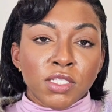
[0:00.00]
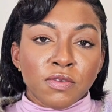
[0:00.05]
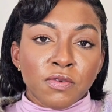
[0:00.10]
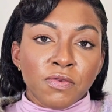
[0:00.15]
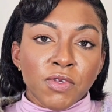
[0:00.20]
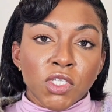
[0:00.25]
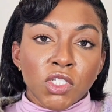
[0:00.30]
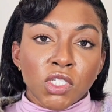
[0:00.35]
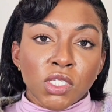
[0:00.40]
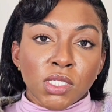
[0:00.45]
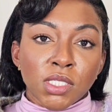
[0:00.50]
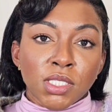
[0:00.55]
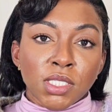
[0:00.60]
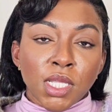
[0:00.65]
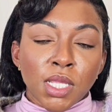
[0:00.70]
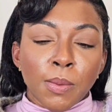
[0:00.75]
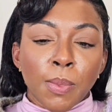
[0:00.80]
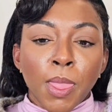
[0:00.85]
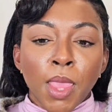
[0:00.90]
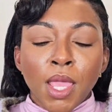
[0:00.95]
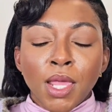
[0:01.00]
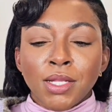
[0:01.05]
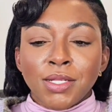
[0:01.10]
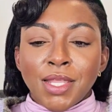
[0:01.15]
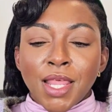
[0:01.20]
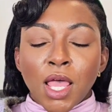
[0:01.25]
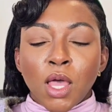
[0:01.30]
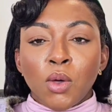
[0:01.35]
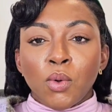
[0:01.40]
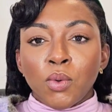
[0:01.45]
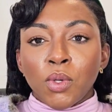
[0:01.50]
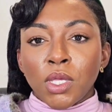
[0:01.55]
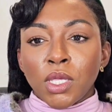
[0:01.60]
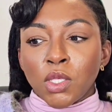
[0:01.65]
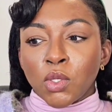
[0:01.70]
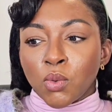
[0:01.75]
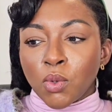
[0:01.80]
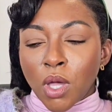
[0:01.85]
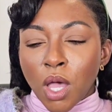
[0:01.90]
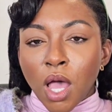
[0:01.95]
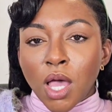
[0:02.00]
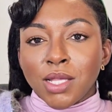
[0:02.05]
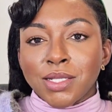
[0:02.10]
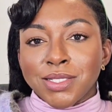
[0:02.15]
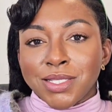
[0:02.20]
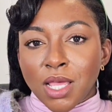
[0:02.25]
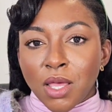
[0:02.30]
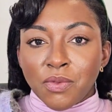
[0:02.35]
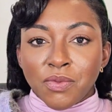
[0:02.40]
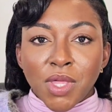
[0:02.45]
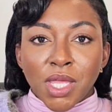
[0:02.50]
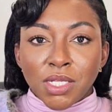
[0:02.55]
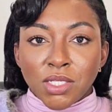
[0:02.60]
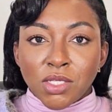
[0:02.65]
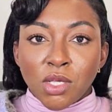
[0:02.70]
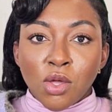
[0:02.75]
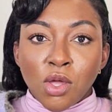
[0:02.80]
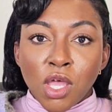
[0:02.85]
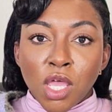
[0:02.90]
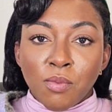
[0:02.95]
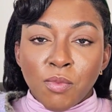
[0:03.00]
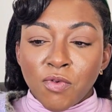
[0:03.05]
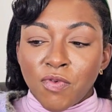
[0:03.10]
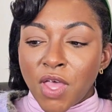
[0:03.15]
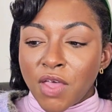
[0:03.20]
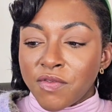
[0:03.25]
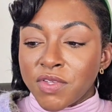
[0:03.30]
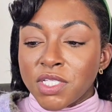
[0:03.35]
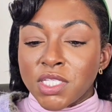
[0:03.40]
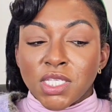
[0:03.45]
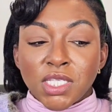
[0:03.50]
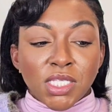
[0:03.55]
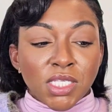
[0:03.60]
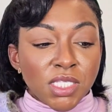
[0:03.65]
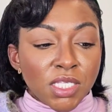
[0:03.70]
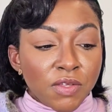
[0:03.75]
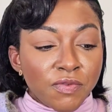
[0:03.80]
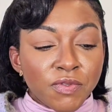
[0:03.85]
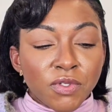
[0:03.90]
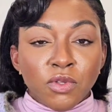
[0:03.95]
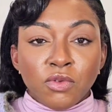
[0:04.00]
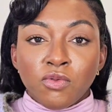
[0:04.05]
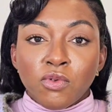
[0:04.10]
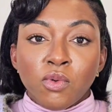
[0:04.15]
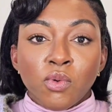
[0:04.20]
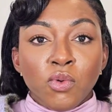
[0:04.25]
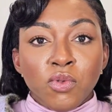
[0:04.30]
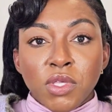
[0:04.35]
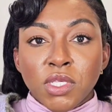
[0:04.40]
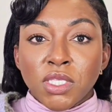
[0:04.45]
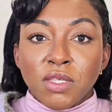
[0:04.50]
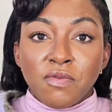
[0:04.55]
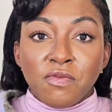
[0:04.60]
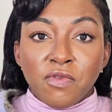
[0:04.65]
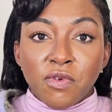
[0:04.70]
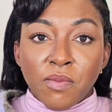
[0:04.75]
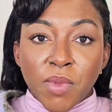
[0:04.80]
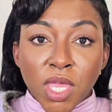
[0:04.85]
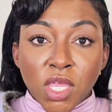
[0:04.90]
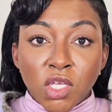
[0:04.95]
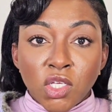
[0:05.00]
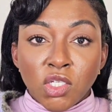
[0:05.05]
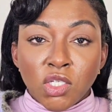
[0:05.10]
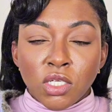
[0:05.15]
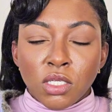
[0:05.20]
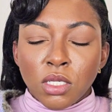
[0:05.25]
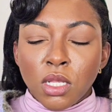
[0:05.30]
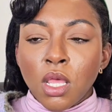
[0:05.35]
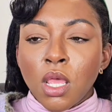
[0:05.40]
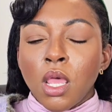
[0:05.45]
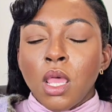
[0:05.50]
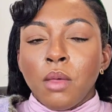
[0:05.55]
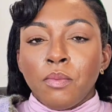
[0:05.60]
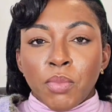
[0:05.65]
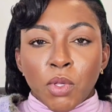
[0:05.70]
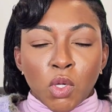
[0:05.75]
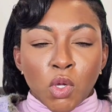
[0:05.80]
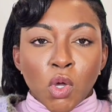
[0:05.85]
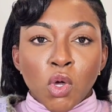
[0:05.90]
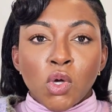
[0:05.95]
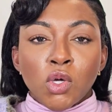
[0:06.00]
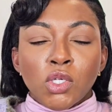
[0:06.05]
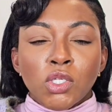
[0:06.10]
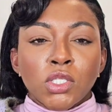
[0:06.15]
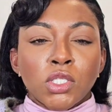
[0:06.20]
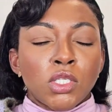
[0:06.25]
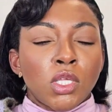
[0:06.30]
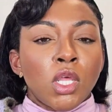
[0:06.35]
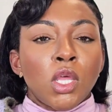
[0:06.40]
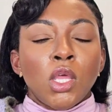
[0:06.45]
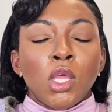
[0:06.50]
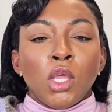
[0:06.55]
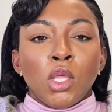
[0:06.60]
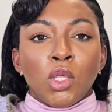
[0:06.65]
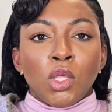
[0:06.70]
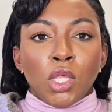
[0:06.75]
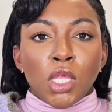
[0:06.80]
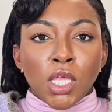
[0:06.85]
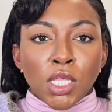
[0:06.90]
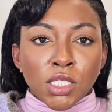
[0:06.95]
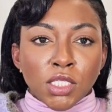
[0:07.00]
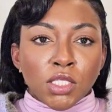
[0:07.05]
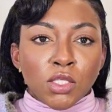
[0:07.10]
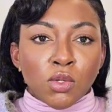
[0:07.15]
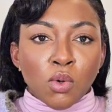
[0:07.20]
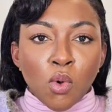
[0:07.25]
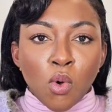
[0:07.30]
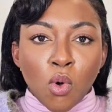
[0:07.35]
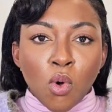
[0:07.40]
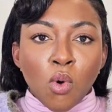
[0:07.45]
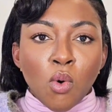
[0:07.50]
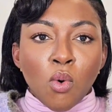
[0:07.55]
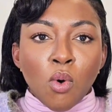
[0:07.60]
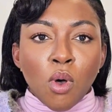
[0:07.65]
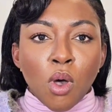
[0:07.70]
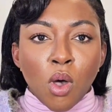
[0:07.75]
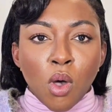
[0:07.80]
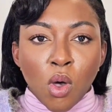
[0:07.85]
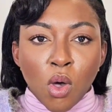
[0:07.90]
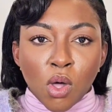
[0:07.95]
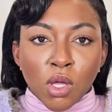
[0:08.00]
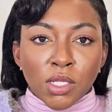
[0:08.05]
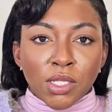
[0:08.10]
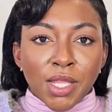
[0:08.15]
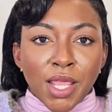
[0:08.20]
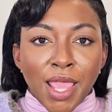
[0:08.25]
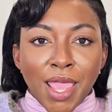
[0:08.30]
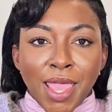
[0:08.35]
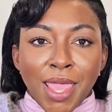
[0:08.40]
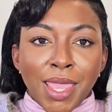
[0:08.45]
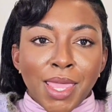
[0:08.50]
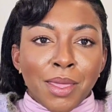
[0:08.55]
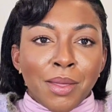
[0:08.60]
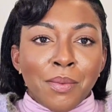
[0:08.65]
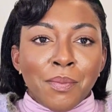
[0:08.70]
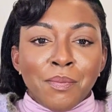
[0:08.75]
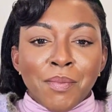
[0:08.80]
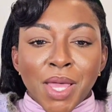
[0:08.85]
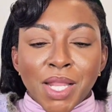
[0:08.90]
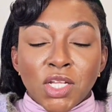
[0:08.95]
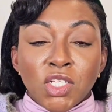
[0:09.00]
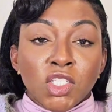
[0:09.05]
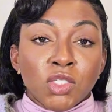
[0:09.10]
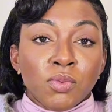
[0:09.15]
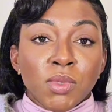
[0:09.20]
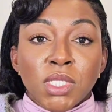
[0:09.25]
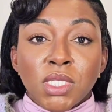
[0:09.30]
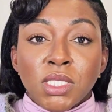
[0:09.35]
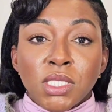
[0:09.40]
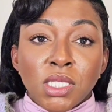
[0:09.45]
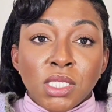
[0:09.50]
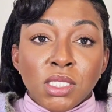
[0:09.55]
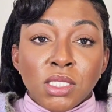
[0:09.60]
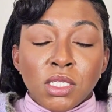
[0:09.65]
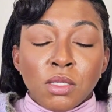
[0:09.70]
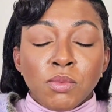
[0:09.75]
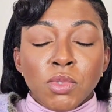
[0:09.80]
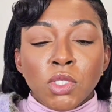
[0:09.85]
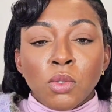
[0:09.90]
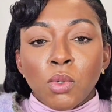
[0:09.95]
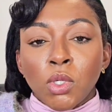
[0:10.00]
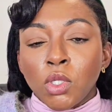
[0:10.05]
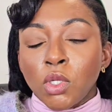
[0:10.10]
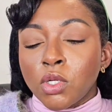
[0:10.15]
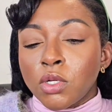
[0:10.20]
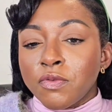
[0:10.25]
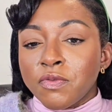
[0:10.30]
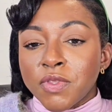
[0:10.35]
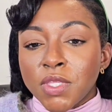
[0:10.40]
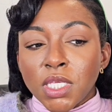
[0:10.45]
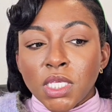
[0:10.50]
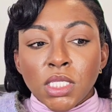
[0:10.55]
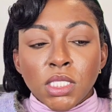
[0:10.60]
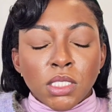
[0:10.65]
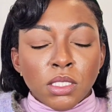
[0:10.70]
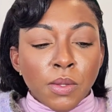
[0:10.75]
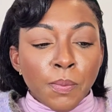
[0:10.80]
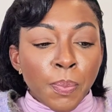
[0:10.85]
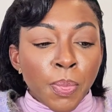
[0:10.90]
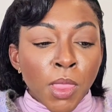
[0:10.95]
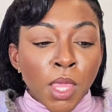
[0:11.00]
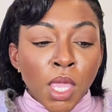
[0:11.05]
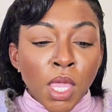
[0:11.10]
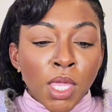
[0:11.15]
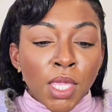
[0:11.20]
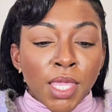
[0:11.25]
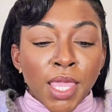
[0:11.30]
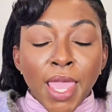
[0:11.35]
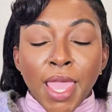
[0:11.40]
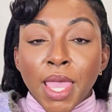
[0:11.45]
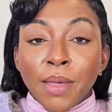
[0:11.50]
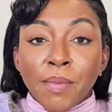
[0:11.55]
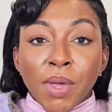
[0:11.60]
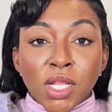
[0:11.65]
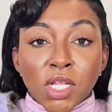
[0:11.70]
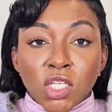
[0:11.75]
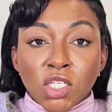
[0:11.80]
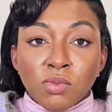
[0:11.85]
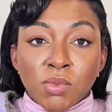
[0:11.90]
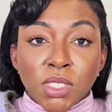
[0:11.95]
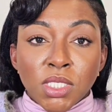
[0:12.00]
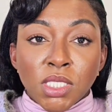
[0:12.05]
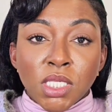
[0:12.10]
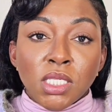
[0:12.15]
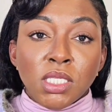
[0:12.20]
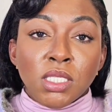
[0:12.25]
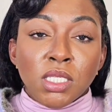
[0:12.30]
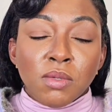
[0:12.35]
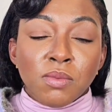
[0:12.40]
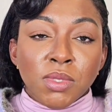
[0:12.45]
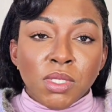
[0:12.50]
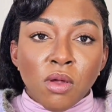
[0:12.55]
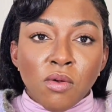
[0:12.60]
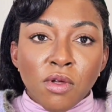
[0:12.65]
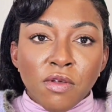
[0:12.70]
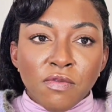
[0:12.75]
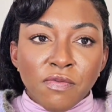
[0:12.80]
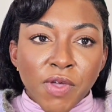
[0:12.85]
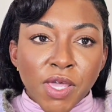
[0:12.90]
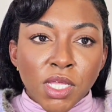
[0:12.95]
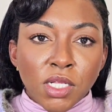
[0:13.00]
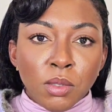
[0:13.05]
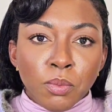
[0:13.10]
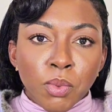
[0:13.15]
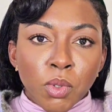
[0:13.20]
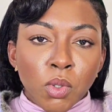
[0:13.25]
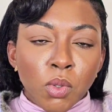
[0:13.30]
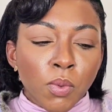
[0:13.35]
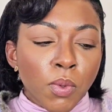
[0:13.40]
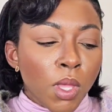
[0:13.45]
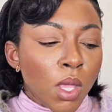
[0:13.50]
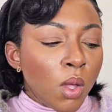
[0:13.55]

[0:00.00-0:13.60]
efficiency? Now you cut down that time of having to sift through all this information because it's all on a management system. So a lot of these care management systems that are available